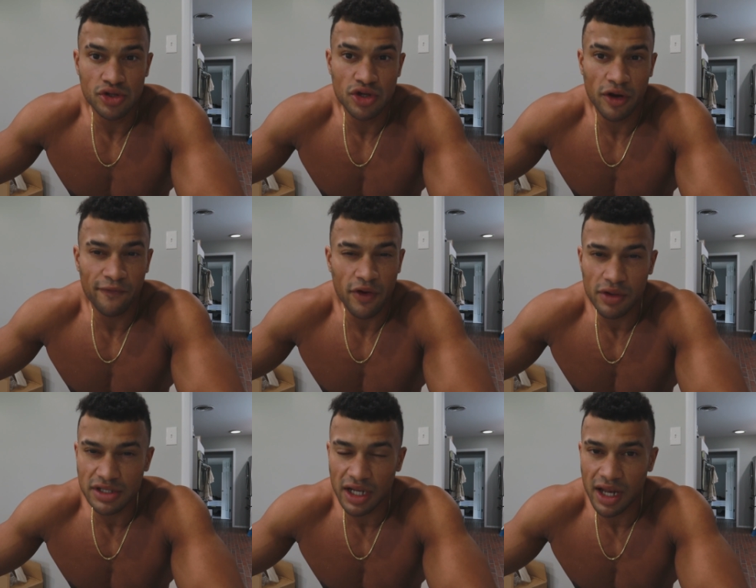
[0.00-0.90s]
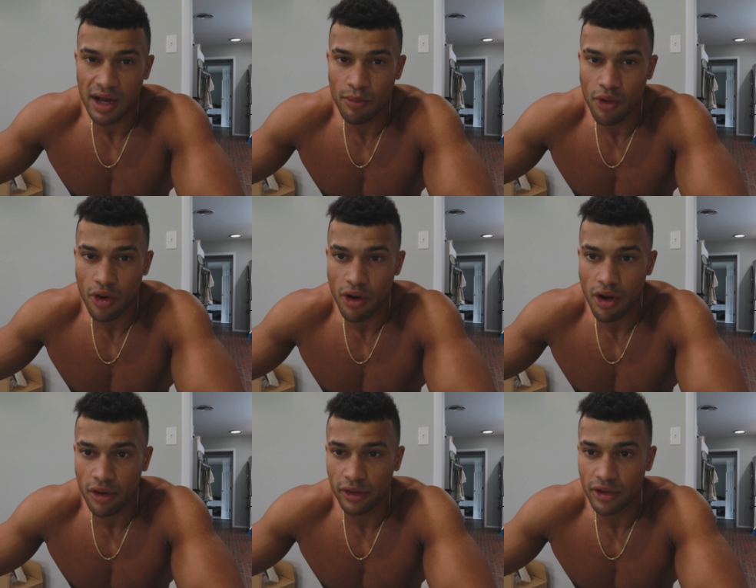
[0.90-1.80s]
gonna focus a lot more
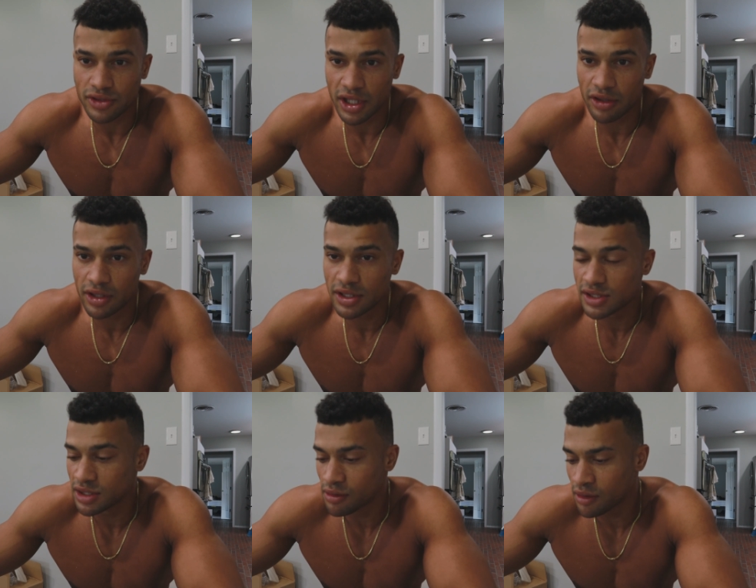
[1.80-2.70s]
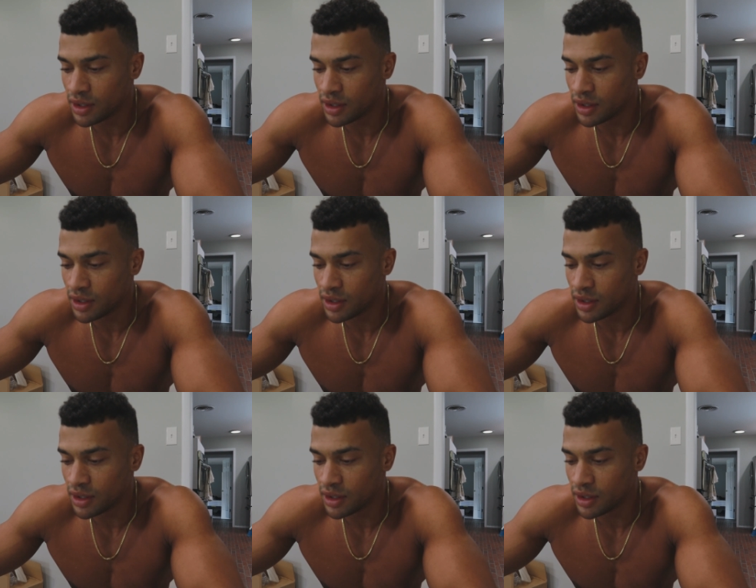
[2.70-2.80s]
on those areas,